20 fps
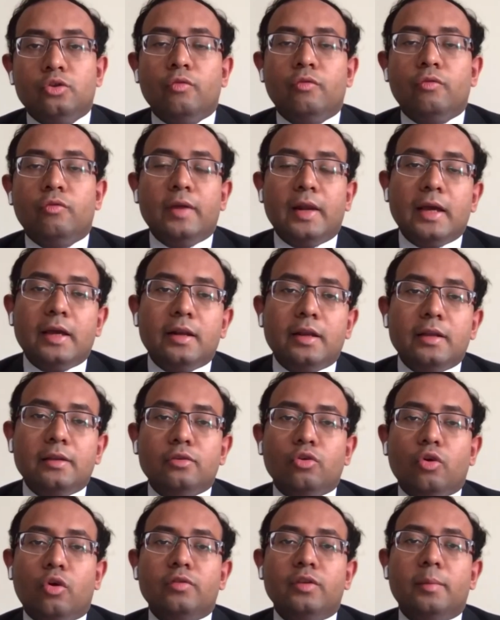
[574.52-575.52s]
So
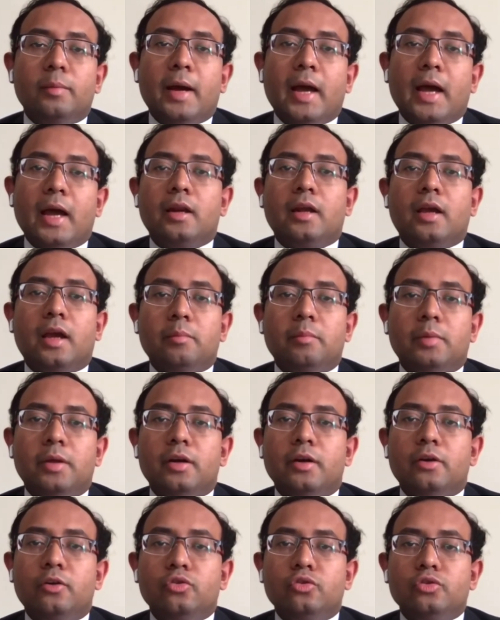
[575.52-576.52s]
willingness of the buyer
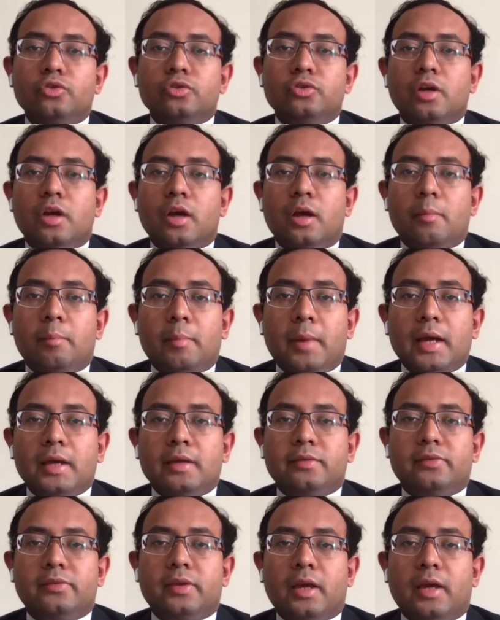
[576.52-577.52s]
can be reduced
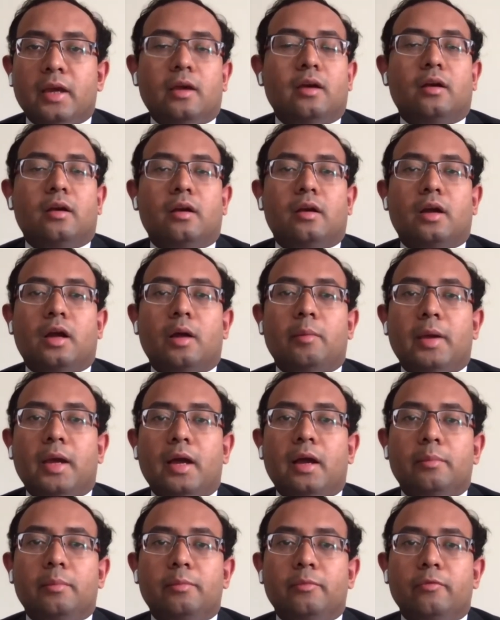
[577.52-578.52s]
by say
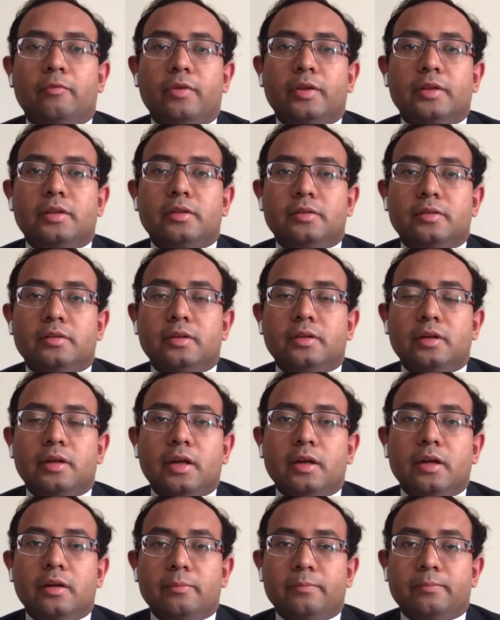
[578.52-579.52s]
coming up with
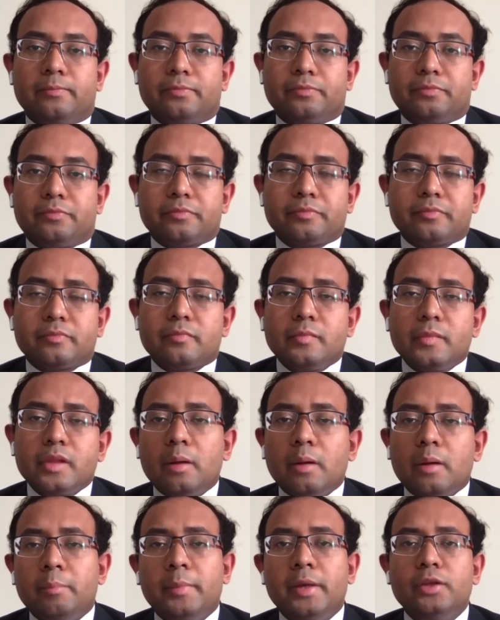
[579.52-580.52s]
certain
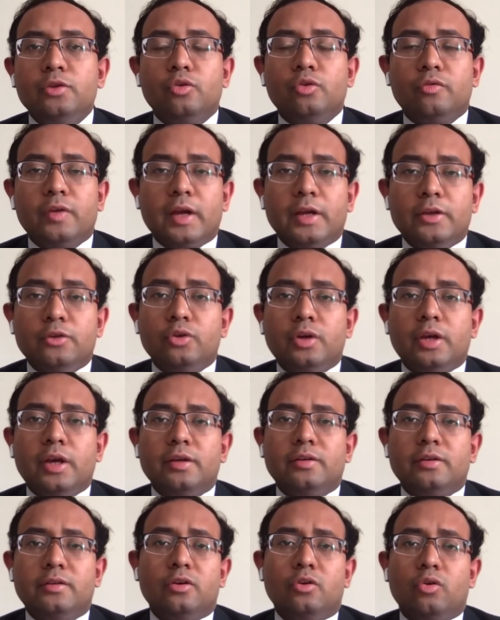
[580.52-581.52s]
means of
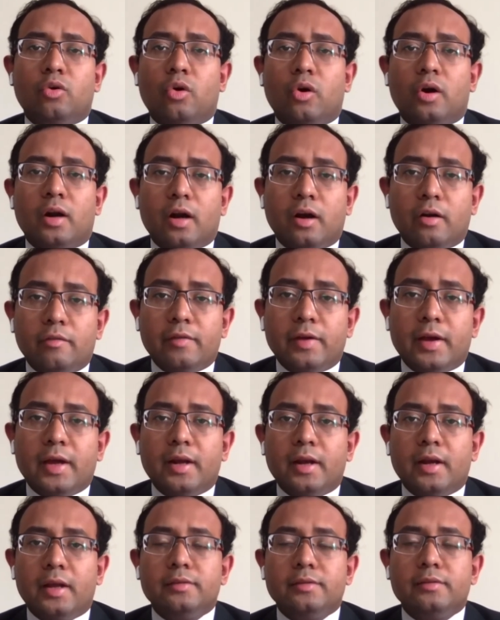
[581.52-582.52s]
education or
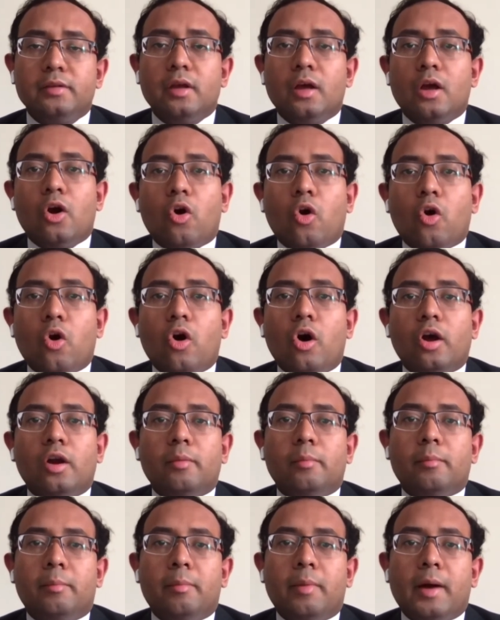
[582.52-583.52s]
awareness
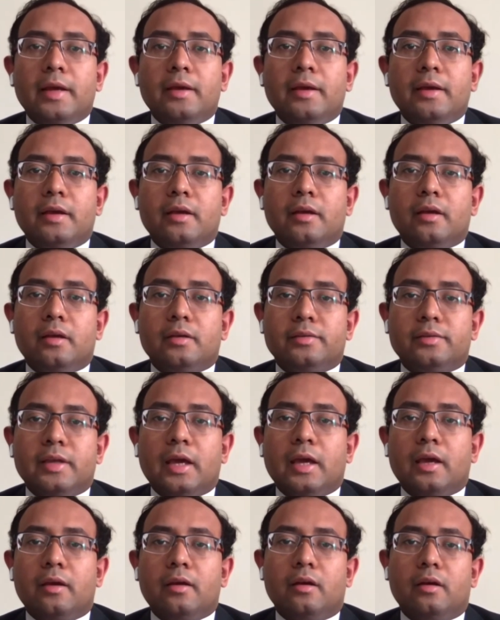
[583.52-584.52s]
or by
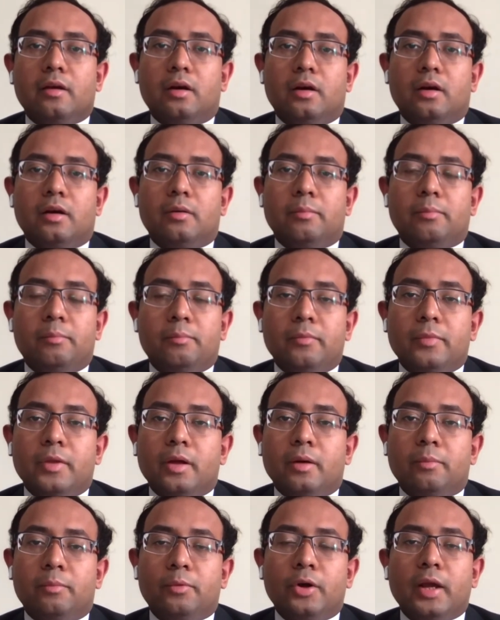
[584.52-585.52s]
say uh,
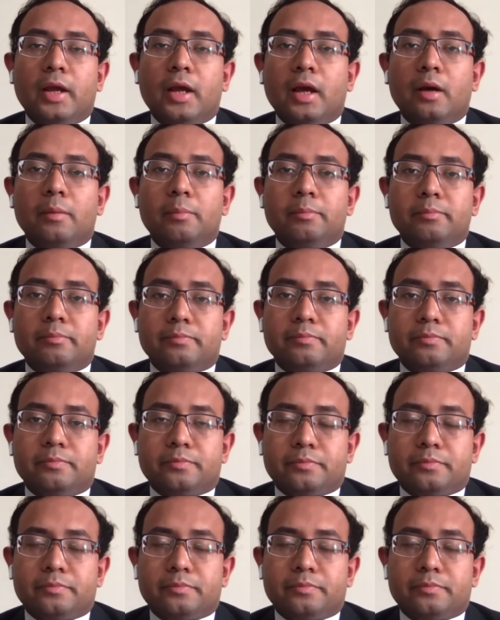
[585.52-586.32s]
uh, putting up